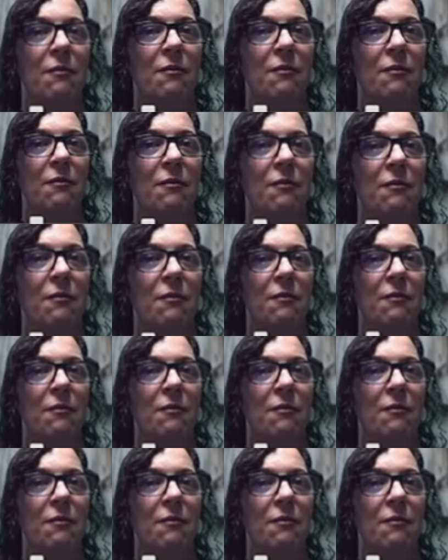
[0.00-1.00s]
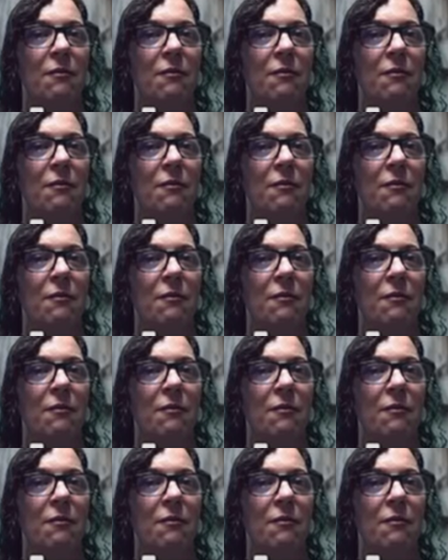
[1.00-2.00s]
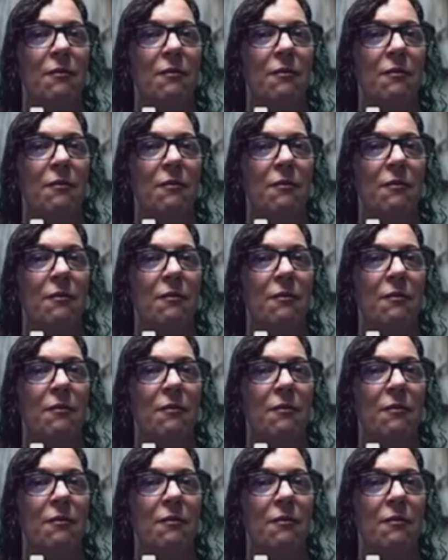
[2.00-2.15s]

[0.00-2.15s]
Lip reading: (silence)